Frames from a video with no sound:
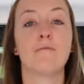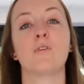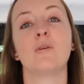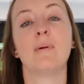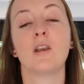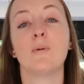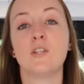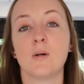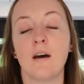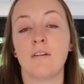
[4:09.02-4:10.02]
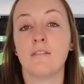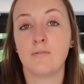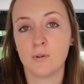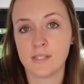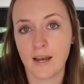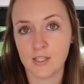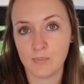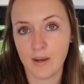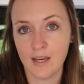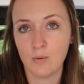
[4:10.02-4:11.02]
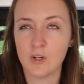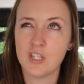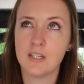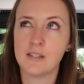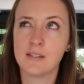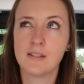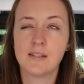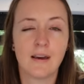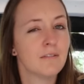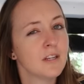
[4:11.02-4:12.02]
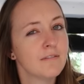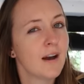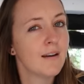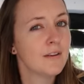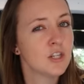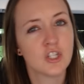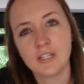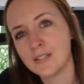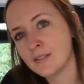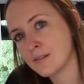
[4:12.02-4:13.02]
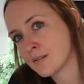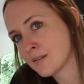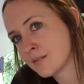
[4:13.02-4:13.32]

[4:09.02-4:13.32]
For the bed, we do have a full-size bed, which is 75 inches.